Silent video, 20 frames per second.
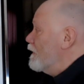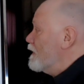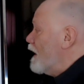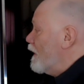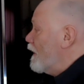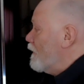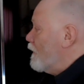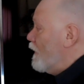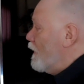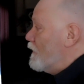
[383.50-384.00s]

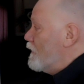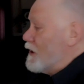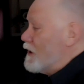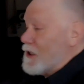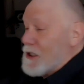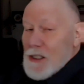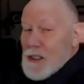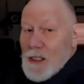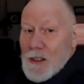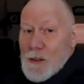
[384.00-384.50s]
Now,
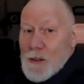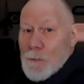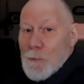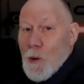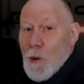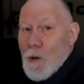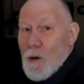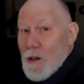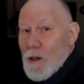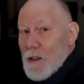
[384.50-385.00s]
this is
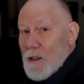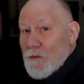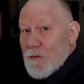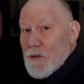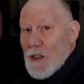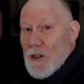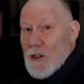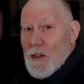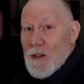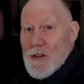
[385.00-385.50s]
born of
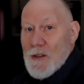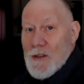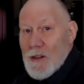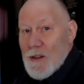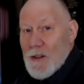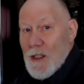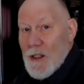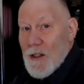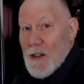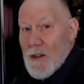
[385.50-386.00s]
years
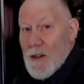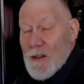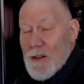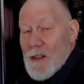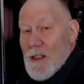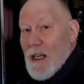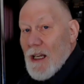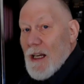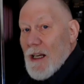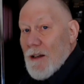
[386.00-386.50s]
and
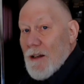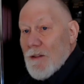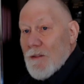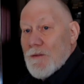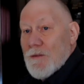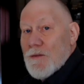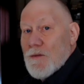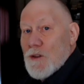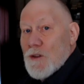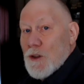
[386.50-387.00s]
years
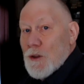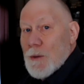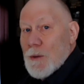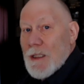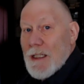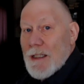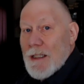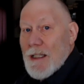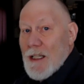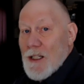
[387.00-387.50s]
of
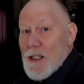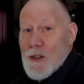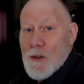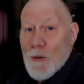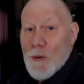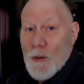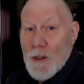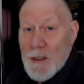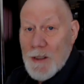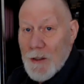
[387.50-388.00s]
doing
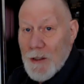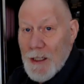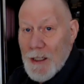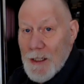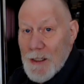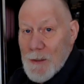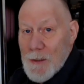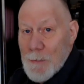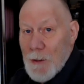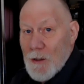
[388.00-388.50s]
extraordinary
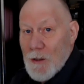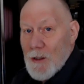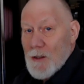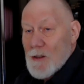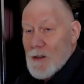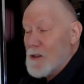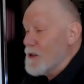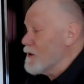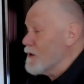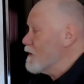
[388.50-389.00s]

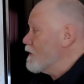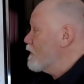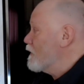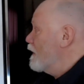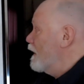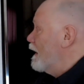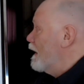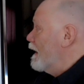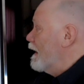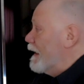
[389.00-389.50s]
experiences,
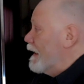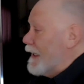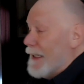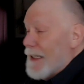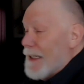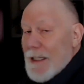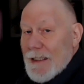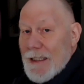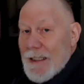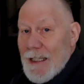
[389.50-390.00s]

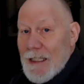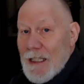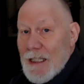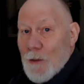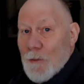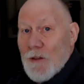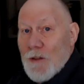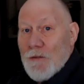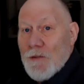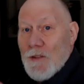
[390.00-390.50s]
uh,
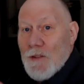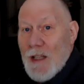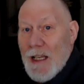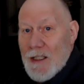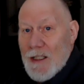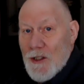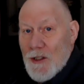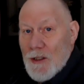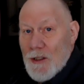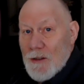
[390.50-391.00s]
getting
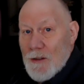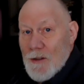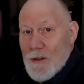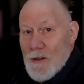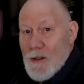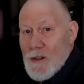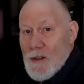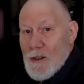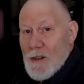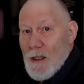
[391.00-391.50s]

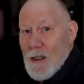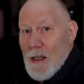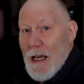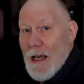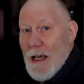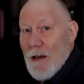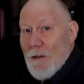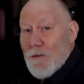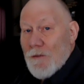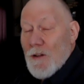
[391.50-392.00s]
reflections
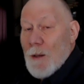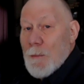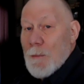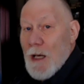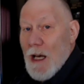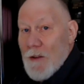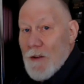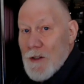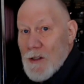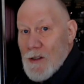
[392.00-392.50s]
uh, from
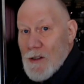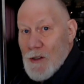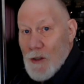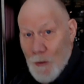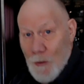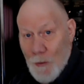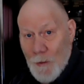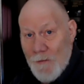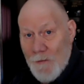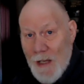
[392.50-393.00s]
others
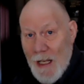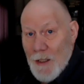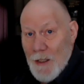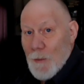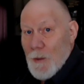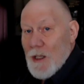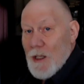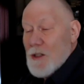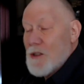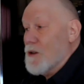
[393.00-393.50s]
through
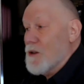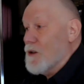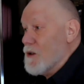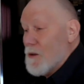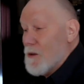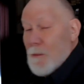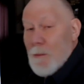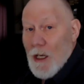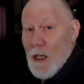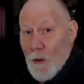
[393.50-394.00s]
evaluations
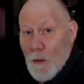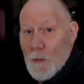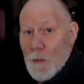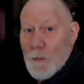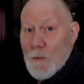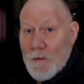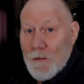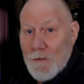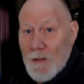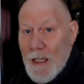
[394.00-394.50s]
or my
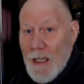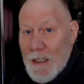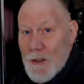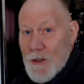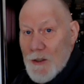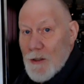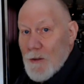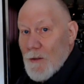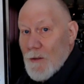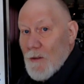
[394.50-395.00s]
own
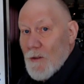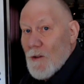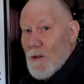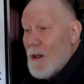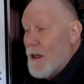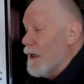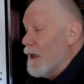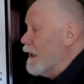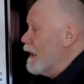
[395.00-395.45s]
reflections,